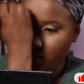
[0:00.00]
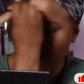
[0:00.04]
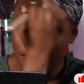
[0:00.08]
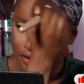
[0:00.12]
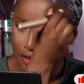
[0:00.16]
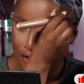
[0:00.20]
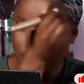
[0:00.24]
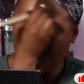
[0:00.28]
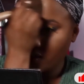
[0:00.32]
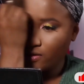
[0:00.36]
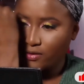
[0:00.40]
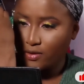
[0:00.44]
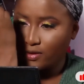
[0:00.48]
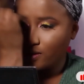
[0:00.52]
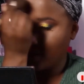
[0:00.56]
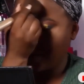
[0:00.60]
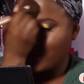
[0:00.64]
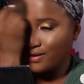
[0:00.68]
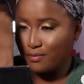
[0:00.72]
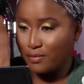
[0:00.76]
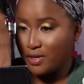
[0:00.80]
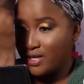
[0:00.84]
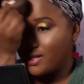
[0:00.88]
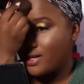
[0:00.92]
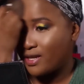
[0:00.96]
So this
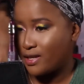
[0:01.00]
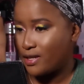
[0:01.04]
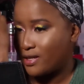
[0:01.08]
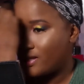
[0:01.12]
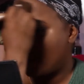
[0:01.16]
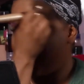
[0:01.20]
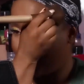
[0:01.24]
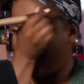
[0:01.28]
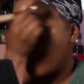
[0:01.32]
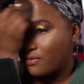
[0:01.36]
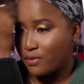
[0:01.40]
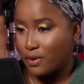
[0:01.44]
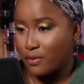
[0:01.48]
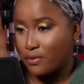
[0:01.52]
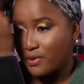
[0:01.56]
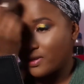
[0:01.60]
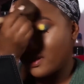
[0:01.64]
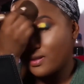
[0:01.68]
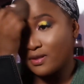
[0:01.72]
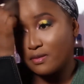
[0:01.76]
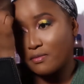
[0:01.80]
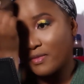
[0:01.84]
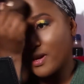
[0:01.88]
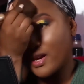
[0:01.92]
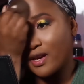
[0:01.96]
is me taking it away with a
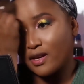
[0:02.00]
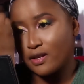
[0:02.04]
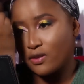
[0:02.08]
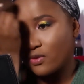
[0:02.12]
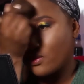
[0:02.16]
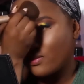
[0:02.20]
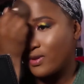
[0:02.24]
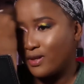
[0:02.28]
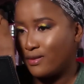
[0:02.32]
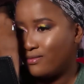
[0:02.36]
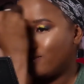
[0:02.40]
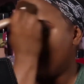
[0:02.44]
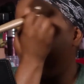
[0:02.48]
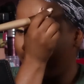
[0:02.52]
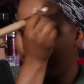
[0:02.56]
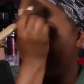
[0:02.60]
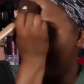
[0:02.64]
smile as well.